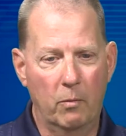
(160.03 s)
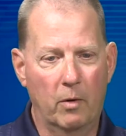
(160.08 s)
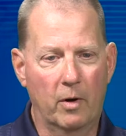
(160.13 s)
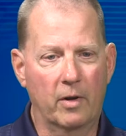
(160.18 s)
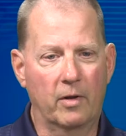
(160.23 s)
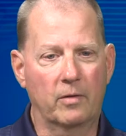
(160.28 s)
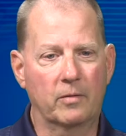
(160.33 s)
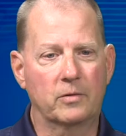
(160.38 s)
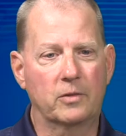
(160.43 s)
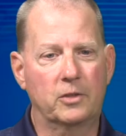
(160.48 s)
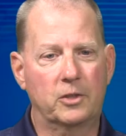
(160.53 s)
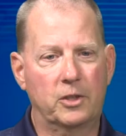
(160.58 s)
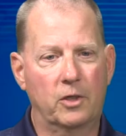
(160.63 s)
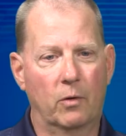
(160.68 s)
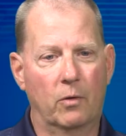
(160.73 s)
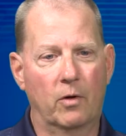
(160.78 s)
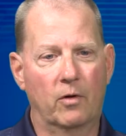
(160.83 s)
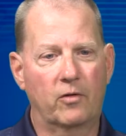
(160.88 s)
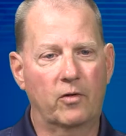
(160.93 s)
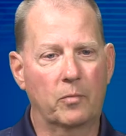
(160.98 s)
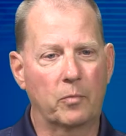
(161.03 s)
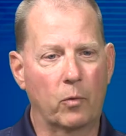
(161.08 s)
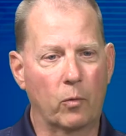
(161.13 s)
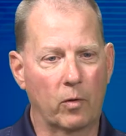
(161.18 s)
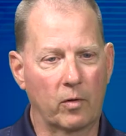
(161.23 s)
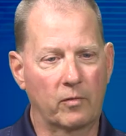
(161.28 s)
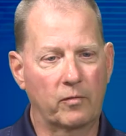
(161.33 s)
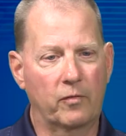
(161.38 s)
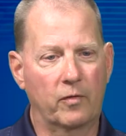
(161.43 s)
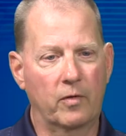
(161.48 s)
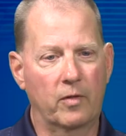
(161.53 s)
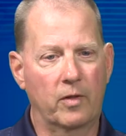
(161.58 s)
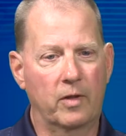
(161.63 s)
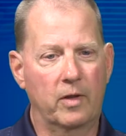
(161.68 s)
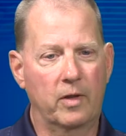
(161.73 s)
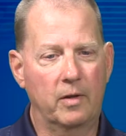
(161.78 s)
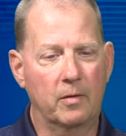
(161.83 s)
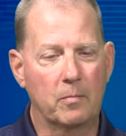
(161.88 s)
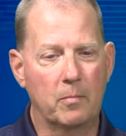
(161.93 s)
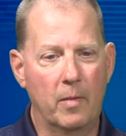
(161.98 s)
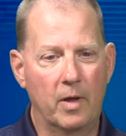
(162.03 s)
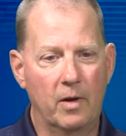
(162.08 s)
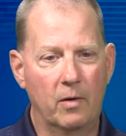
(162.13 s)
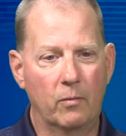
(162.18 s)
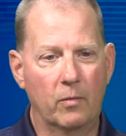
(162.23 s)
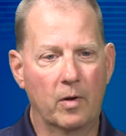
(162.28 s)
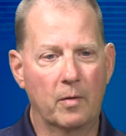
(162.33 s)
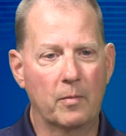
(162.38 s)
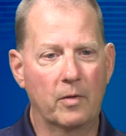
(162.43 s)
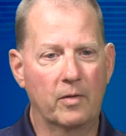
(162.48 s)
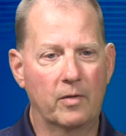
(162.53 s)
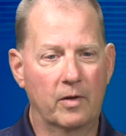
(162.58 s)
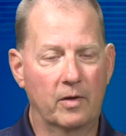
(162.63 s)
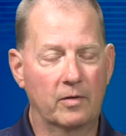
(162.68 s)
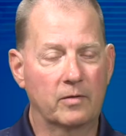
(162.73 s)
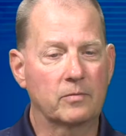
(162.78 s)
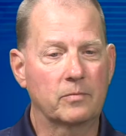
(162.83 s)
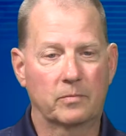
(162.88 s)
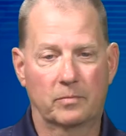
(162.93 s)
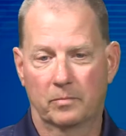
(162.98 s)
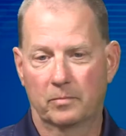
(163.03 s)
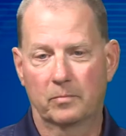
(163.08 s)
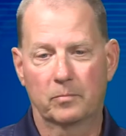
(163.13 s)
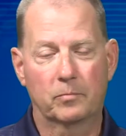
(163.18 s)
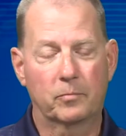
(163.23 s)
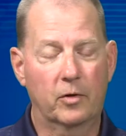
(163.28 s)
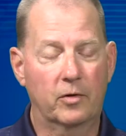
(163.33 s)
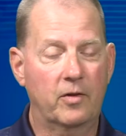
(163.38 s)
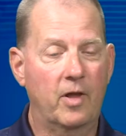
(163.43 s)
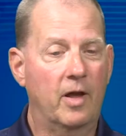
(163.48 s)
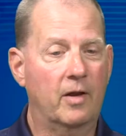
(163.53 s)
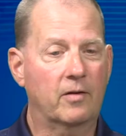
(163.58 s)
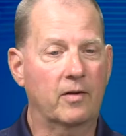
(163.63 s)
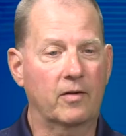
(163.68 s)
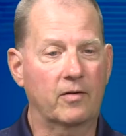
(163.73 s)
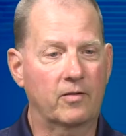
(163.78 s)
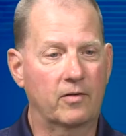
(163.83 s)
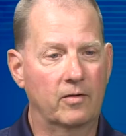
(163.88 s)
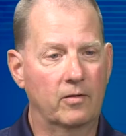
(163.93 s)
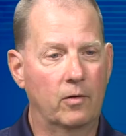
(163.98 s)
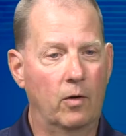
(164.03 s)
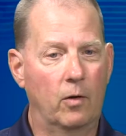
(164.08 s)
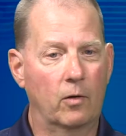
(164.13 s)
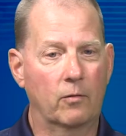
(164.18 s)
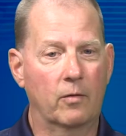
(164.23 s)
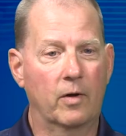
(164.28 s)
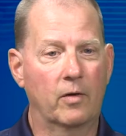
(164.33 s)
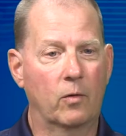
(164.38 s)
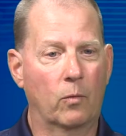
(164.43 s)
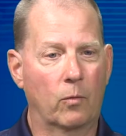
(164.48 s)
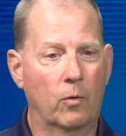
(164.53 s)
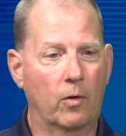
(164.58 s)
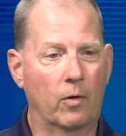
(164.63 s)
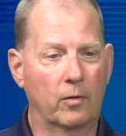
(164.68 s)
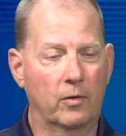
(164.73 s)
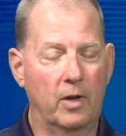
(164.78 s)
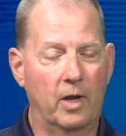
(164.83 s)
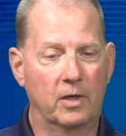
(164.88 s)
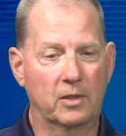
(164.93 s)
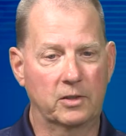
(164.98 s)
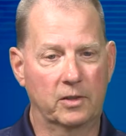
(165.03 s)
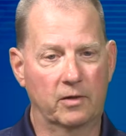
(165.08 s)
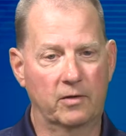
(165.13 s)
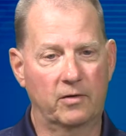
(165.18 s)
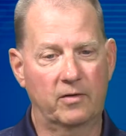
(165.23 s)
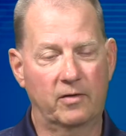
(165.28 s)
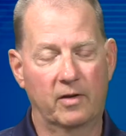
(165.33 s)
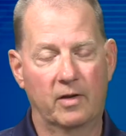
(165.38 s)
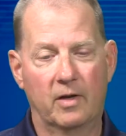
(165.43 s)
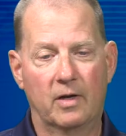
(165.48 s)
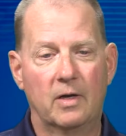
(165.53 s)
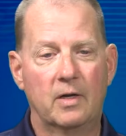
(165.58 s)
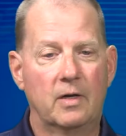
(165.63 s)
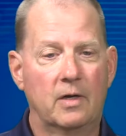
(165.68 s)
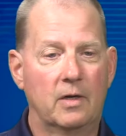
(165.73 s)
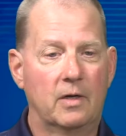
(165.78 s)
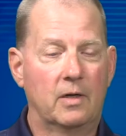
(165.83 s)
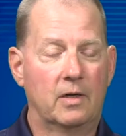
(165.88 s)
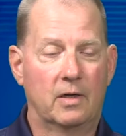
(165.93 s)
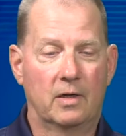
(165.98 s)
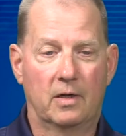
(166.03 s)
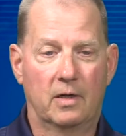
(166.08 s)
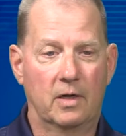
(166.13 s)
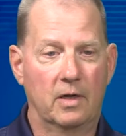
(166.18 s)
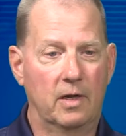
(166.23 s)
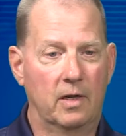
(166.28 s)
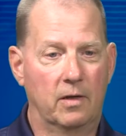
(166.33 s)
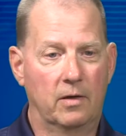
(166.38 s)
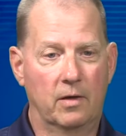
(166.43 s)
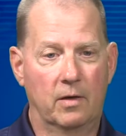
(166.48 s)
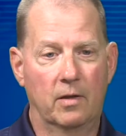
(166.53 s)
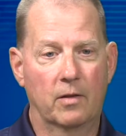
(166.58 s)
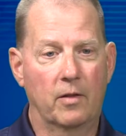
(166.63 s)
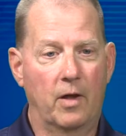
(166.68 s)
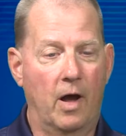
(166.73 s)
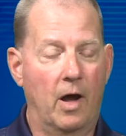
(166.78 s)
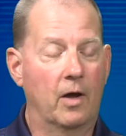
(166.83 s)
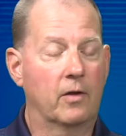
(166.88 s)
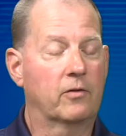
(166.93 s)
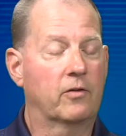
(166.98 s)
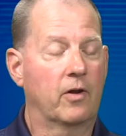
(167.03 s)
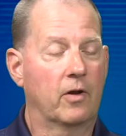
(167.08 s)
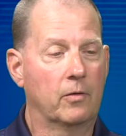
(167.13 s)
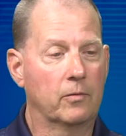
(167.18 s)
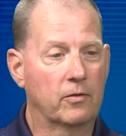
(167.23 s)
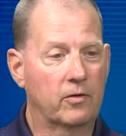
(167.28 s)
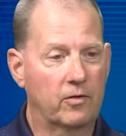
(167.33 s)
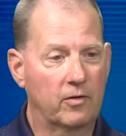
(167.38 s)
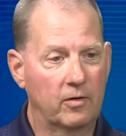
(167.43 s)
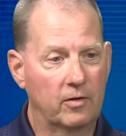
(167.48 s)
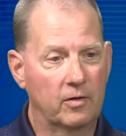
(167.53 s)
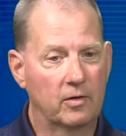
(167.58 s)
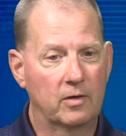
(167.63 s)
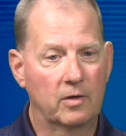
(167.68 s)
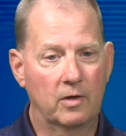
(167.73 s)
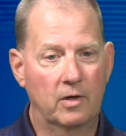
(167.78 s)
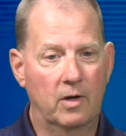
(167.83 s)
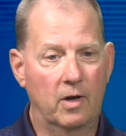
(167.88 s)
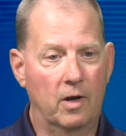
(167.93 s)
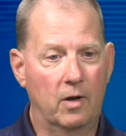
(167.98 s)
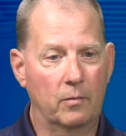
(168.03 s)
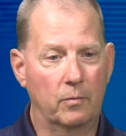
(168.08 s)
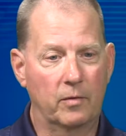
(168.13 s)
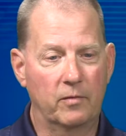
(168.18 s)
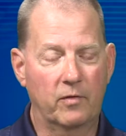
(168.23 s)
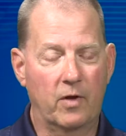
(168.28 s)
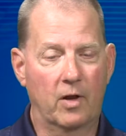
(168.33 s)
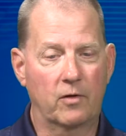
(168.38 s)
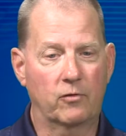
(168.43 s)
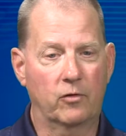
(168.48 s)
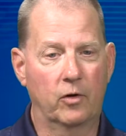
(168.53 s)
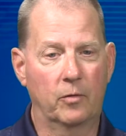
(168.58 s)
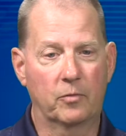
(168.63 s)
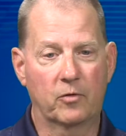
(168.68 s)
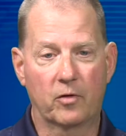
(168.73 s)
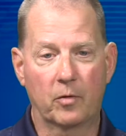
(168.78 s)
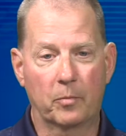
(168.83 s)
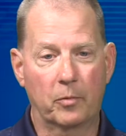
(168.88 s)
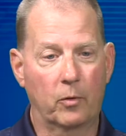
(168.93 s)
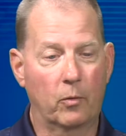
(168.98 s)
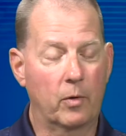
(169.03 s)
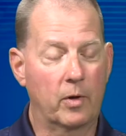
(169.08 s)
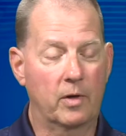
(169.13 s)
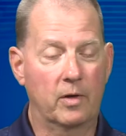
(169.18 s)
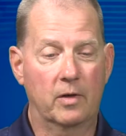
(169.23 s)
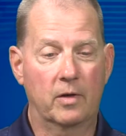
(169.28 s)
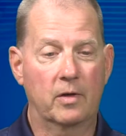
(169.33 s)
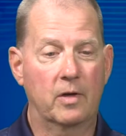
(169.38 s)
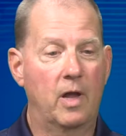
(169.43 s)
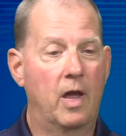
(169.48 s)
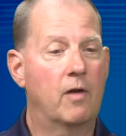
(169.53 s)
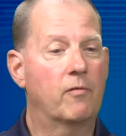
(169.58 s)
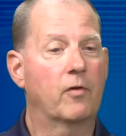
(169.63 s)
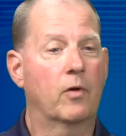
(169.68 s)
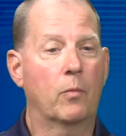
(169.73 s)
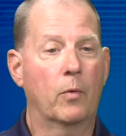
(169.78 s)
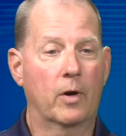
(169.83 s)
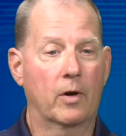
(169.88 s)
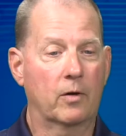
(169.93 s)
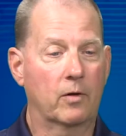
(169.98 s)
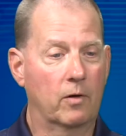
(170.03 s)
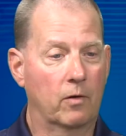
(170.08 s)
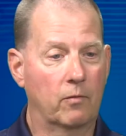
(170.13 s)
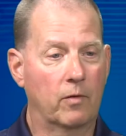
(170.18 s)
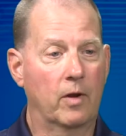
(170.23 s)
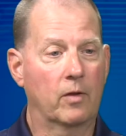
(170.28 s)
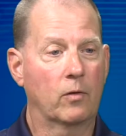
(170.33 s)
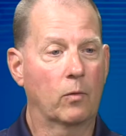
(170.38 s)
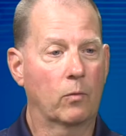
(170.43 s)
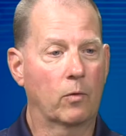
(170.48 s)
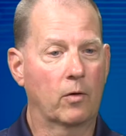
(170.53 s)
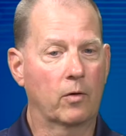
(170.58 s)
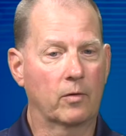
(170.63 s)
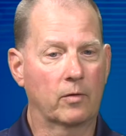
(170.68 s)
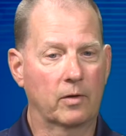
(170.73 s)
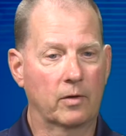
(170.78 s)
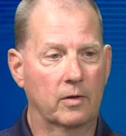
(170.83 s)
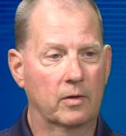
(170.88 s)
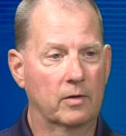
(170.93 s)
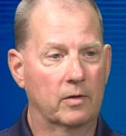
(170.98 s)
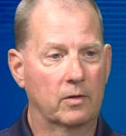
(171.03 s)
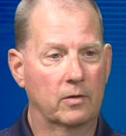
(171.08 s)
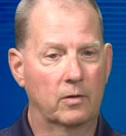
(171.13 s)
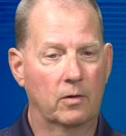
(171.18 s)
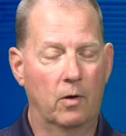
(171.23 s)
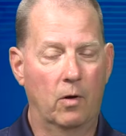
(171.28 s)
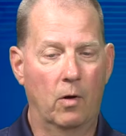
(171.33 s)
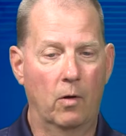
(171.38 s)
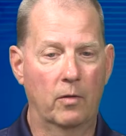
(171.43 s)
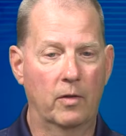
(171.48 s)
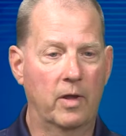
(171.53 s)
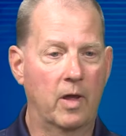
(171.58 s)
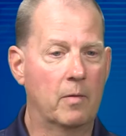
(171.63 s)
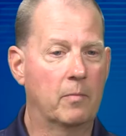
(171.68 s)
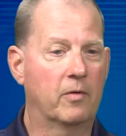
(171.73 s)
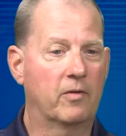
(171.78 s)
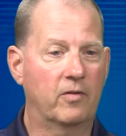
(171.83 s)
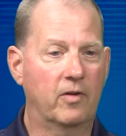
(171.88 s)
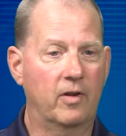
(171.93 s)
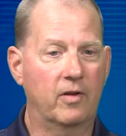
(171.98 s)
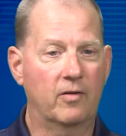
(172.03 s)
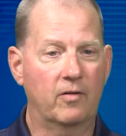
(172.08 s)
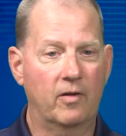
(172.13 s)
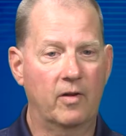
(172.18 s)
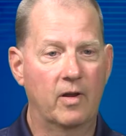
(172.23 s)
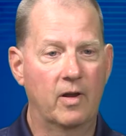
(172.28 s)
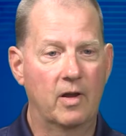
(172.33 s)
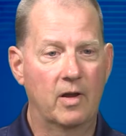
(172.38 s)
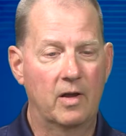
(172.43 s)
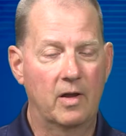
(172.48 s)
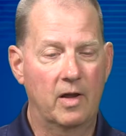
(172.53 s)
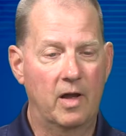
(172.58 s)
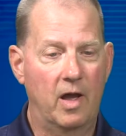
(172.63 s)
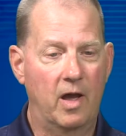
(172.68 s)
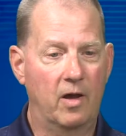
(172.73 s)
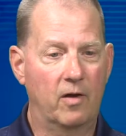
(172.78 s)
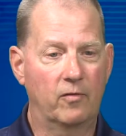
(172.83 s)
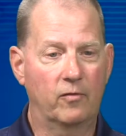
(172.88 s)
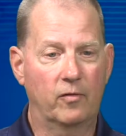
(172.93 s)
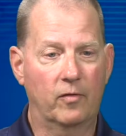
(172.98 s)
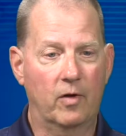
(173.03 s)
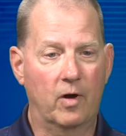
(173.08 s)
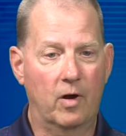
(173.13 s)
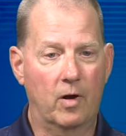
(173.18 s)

want to show our support for the men and women that protect us all around the world, not just in the hot zones. We've got troops deployed everywhere around the world. All the embassies have